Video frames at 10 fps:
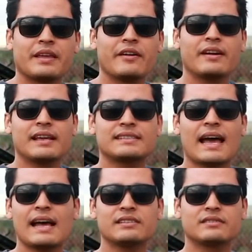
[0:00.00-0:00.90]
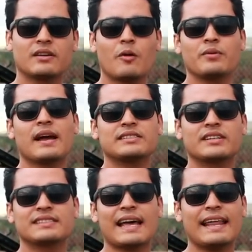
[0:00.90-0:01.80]
here it is, guys. Hope you guys are
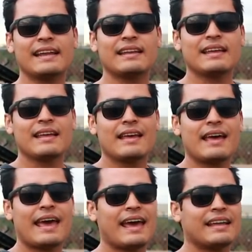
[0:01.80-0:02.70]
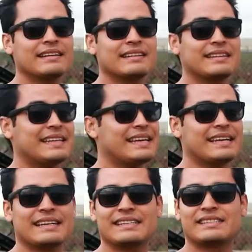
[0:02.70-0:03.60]
excited. And the
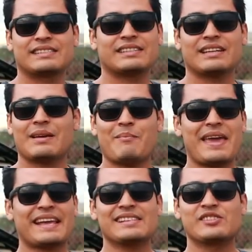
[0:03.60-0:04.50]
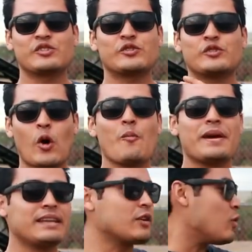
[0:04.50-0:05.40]
thing is making so
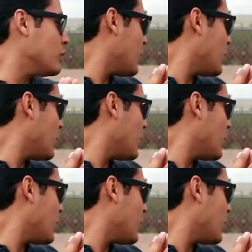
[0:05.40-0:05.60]
many cool